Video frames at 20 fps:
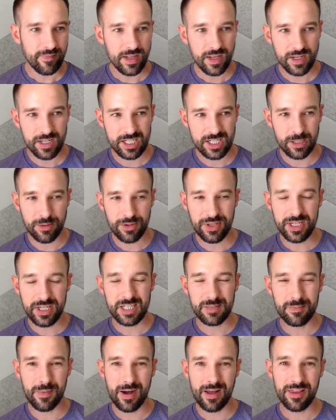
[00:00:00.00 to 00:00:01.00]
So
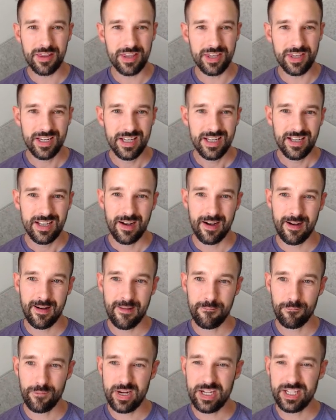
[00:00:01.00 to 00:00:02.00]
this month,
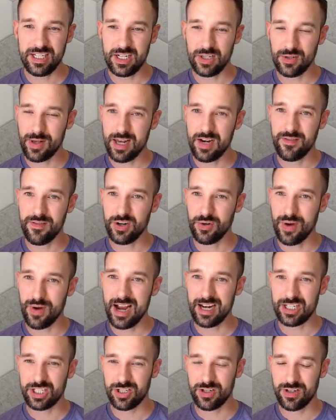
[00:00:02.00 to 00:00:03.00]
we did a lot of
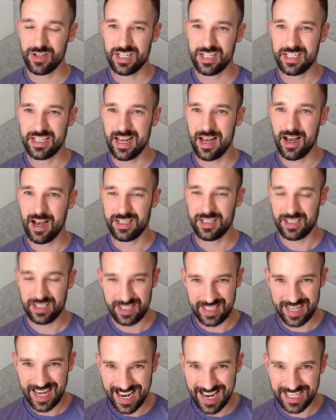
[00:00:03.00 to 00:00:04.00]
interactions
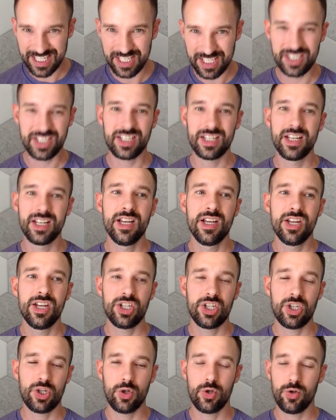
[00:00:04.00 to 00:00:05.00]
tests
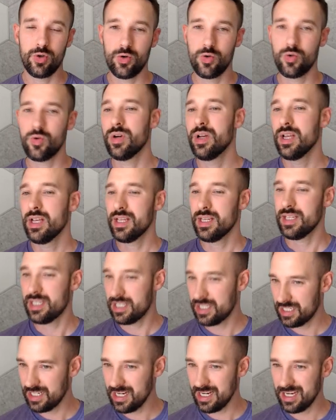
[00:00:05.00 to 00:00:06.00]
to
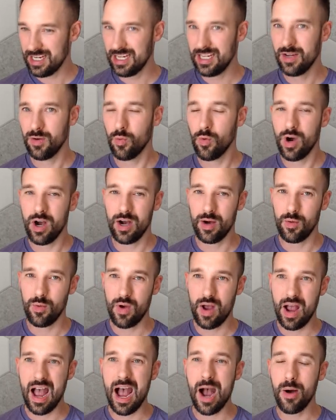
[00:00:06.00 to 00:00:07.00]
see
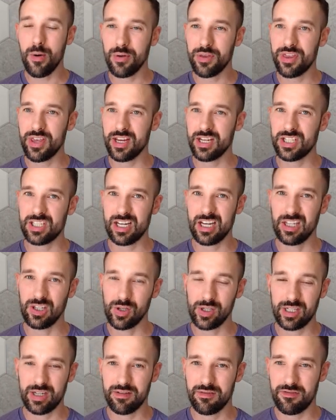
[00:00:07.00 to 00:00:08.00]
how things can
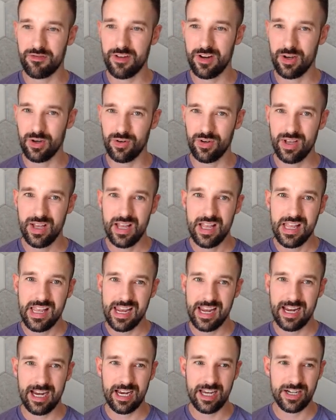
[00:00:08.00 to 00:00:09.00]
look and feel,
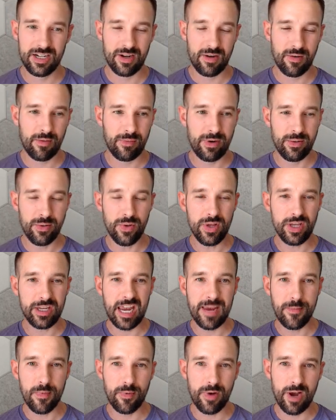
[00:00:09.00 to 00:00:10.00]
and we really
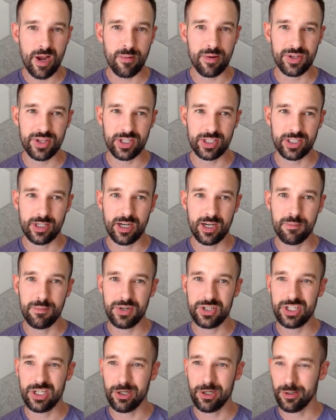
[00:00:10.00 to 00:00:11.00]
came away with a good
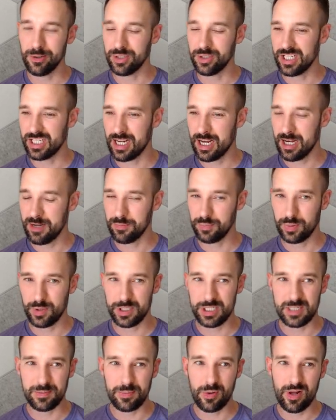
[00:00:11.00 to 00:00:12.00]
material design
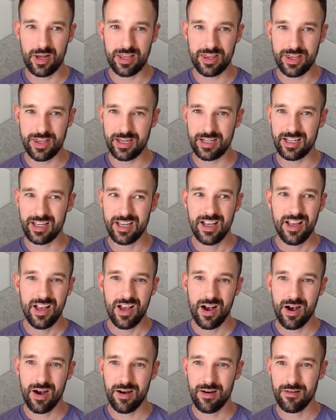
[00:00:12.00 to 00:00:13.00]
principle, I think,
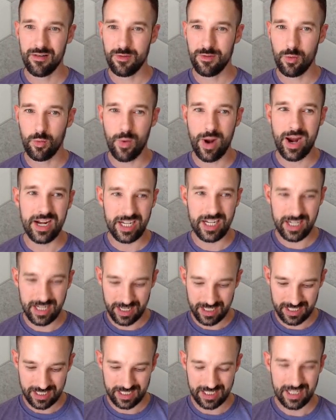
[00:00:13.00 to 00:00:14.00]
of
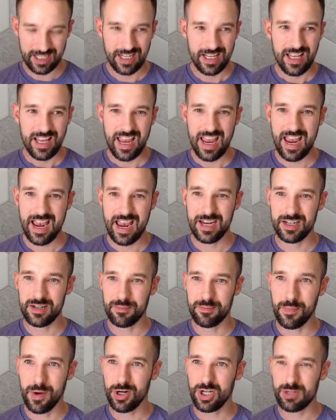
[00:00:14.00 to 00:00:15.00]
weightiness and
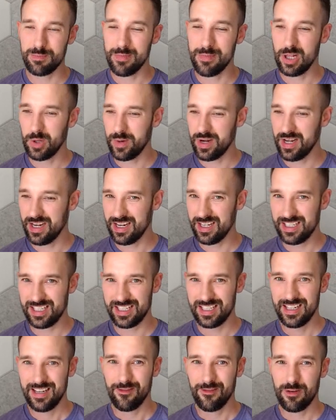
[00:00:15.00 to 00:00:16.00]
marshmallowiness
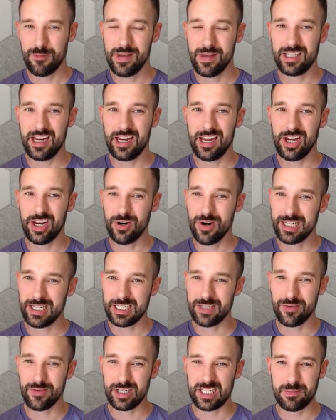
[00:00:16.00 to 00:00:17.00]
for making
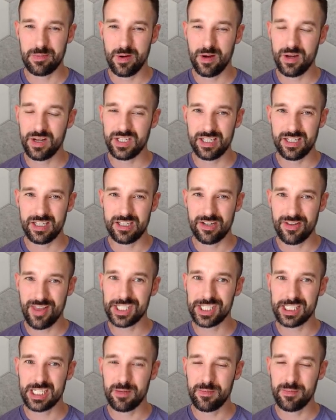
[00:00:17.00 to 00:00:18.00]
interactive experiences.
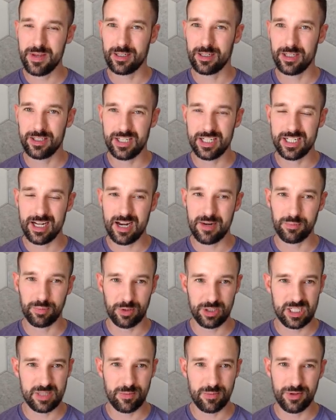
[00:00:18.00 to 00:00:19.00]
That's going to be a good design
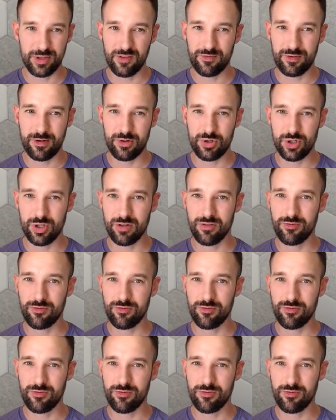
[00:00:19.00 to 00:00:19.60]
principle in the future